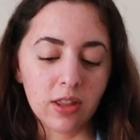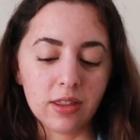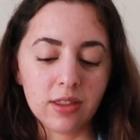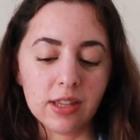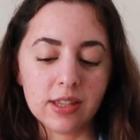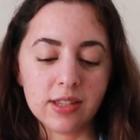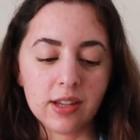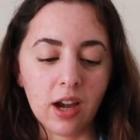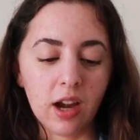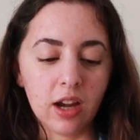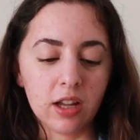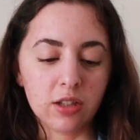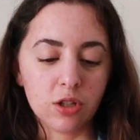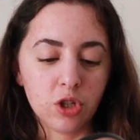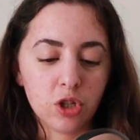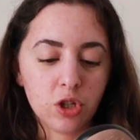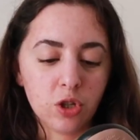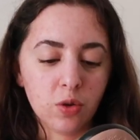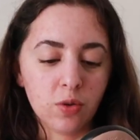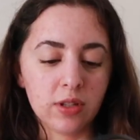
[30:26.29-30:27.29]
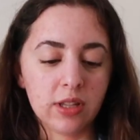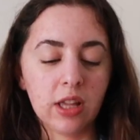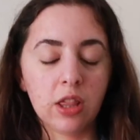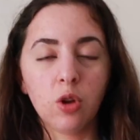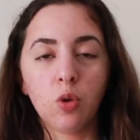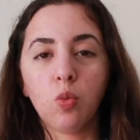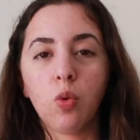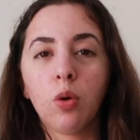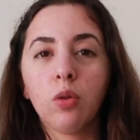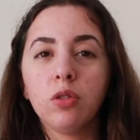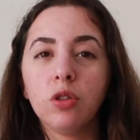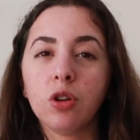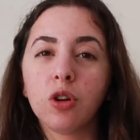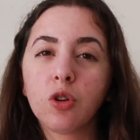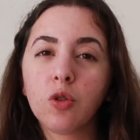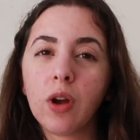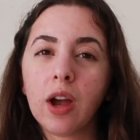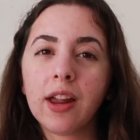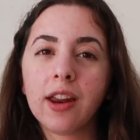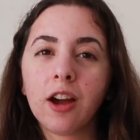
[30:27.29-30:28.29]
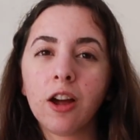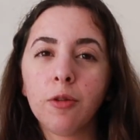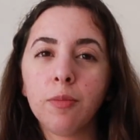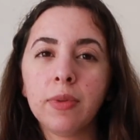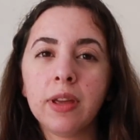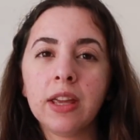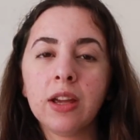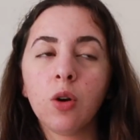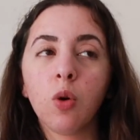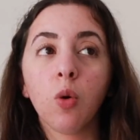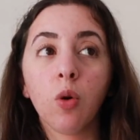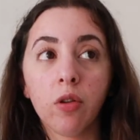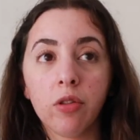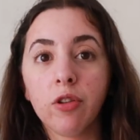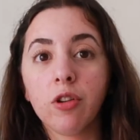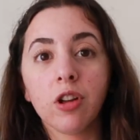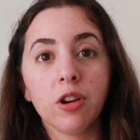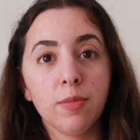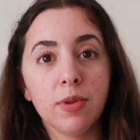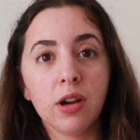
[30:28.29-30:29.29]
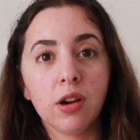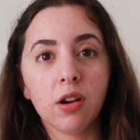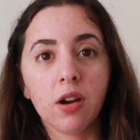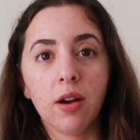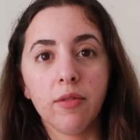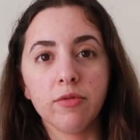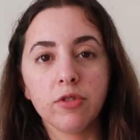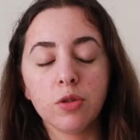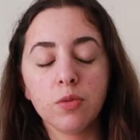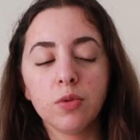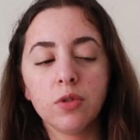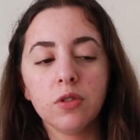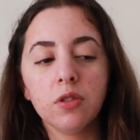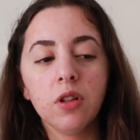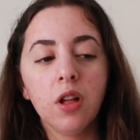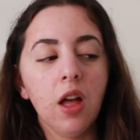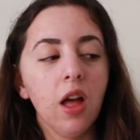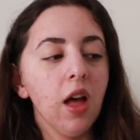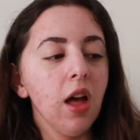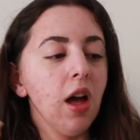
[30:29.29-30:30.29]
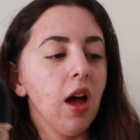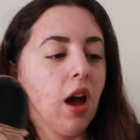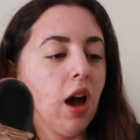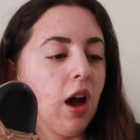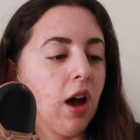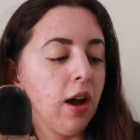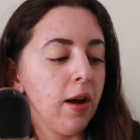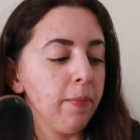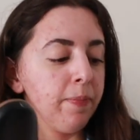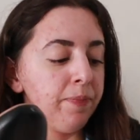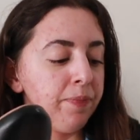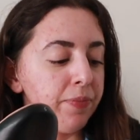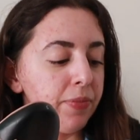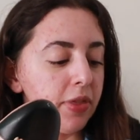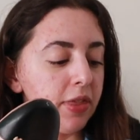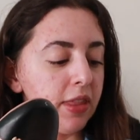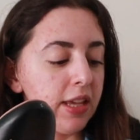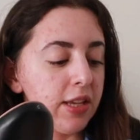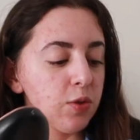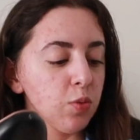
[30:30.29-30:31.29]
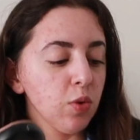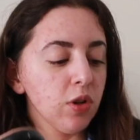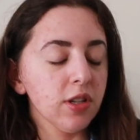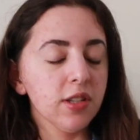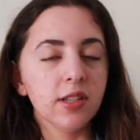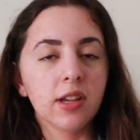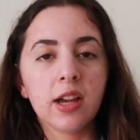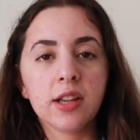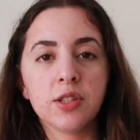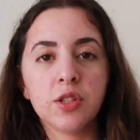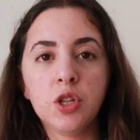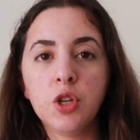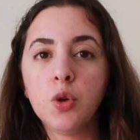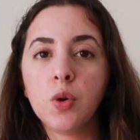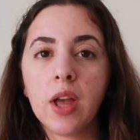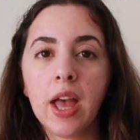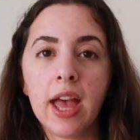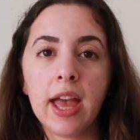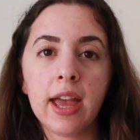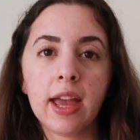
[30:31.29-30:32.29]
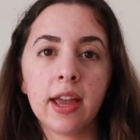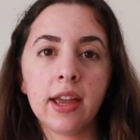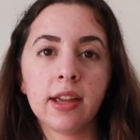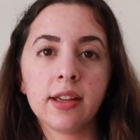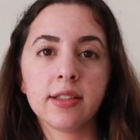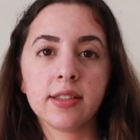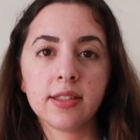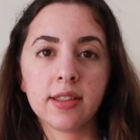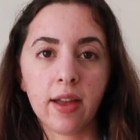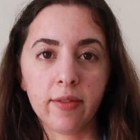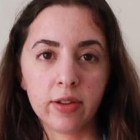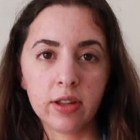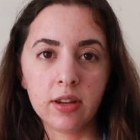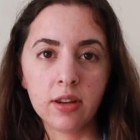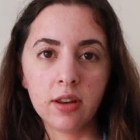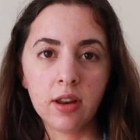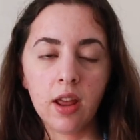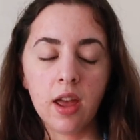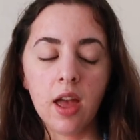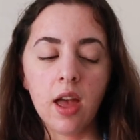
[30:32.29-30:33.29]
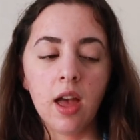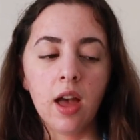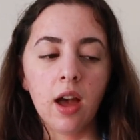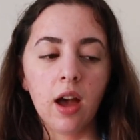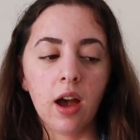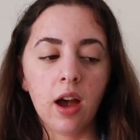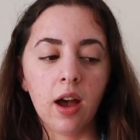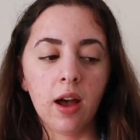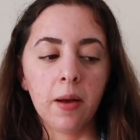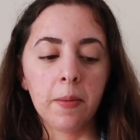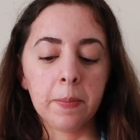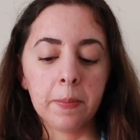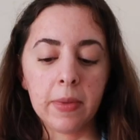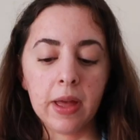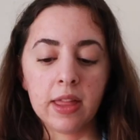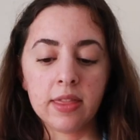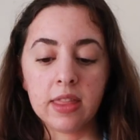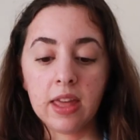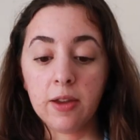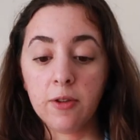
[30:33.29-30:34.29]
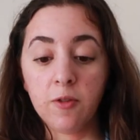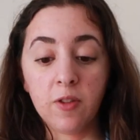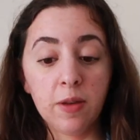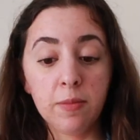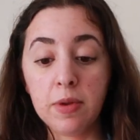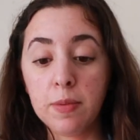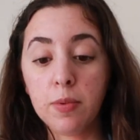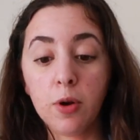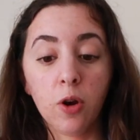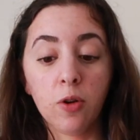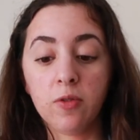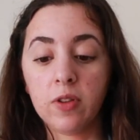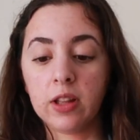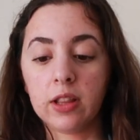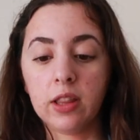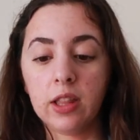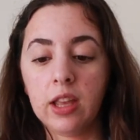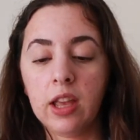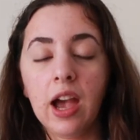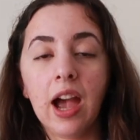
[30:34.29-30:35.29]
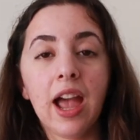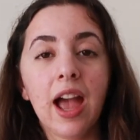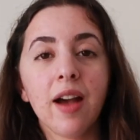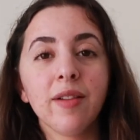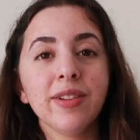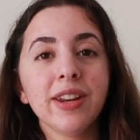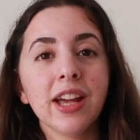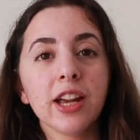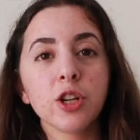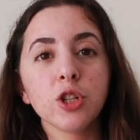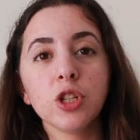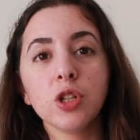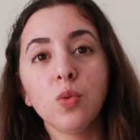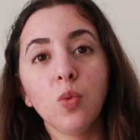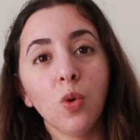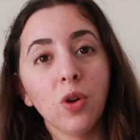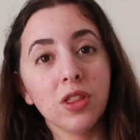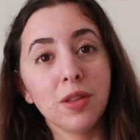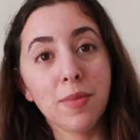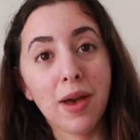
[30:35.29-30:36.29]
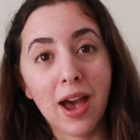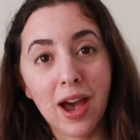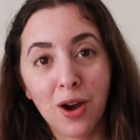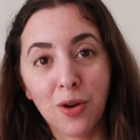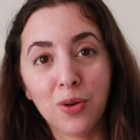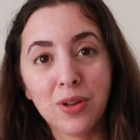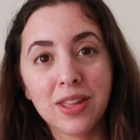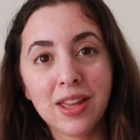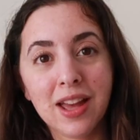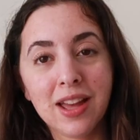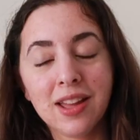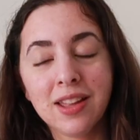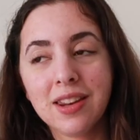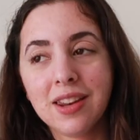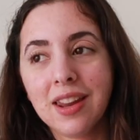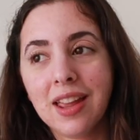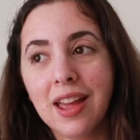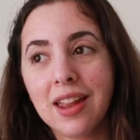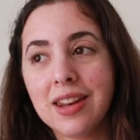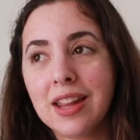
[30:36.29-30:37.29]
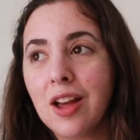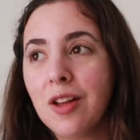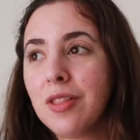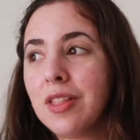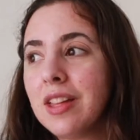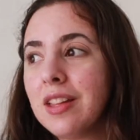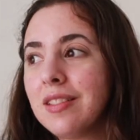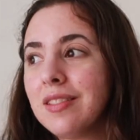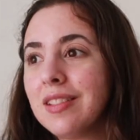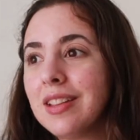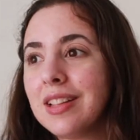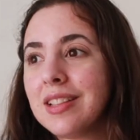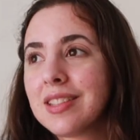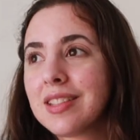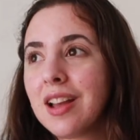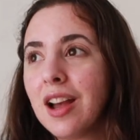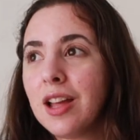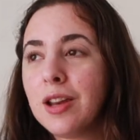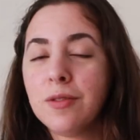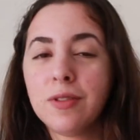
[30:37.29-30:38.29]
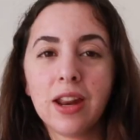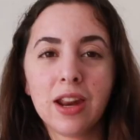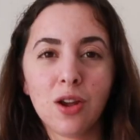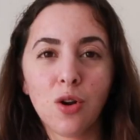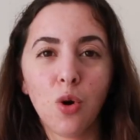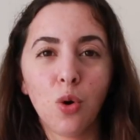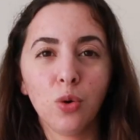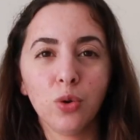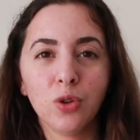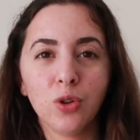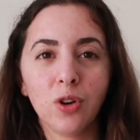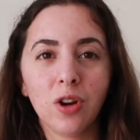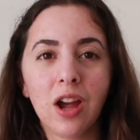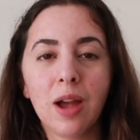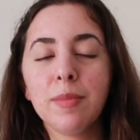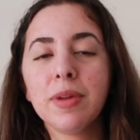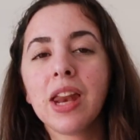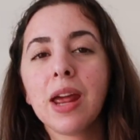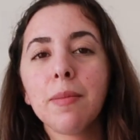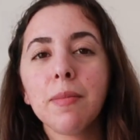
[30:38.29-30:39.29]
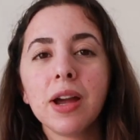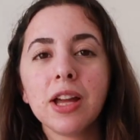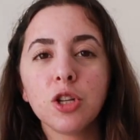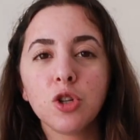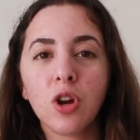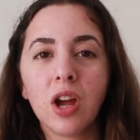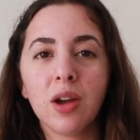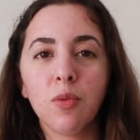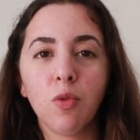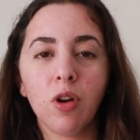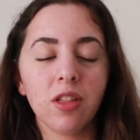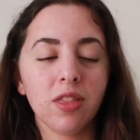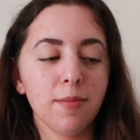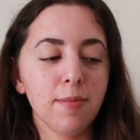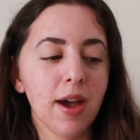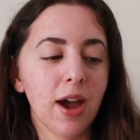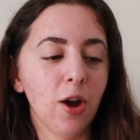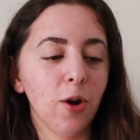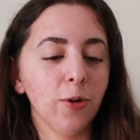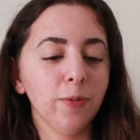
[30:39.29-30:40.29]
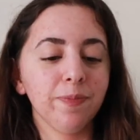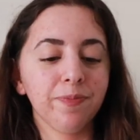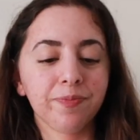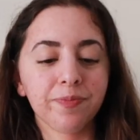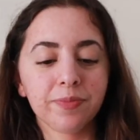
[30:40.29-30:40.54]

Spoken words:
that these kinds of shoes either won't look right on me or they're going to be uncomfortable. These were a size UK 7, and they fit me perfectly. I haven't actually worn them out yet, and now that it's kind of getting colder, I mean, I might try and wear them out